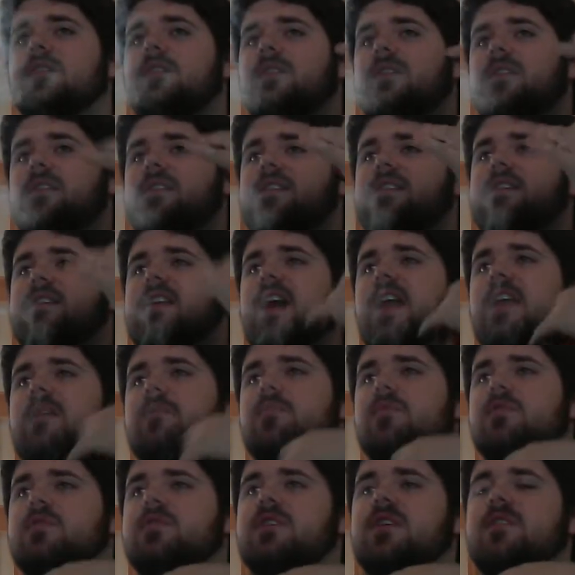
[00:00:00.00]
This is
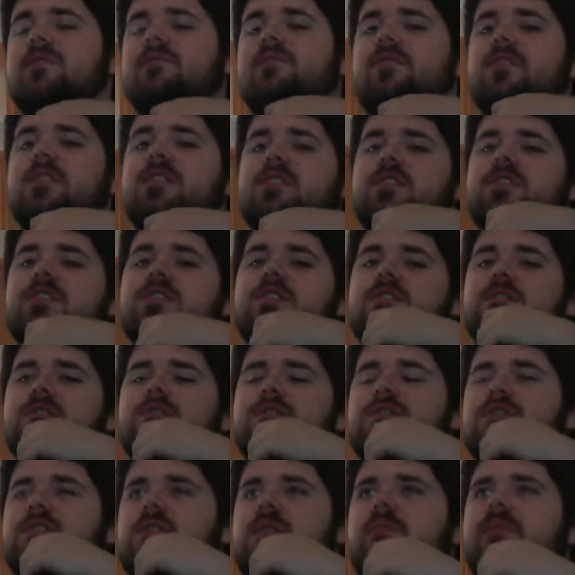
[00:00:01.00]
90% VG
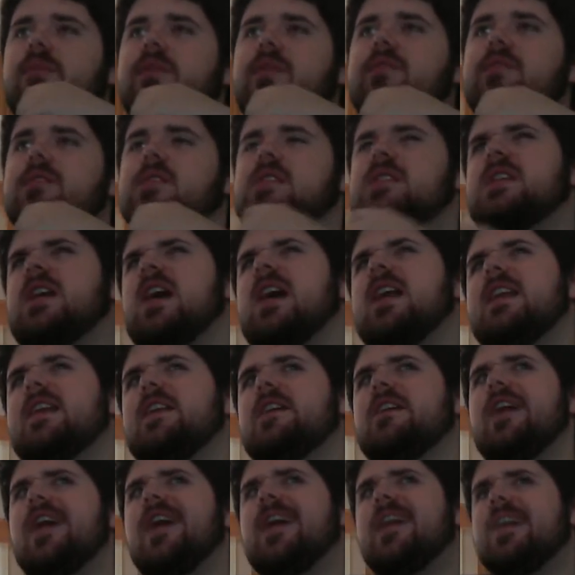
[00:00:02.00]
juice. I believe it's 90
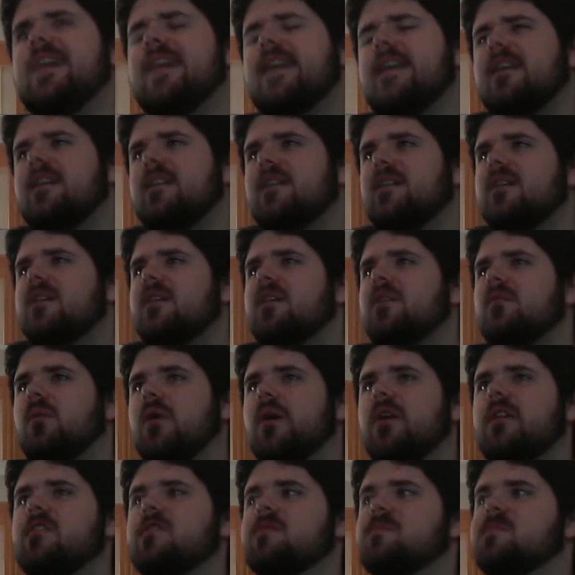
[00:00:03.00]
or 80.
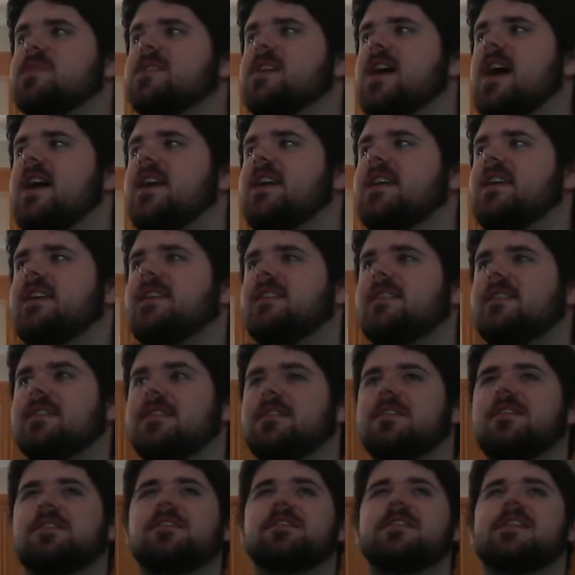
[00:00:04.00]
One of them's 90.
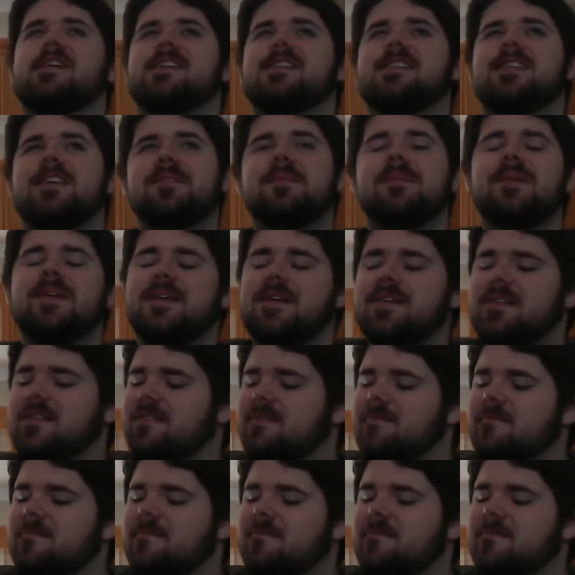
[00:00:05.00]
The two they sent me.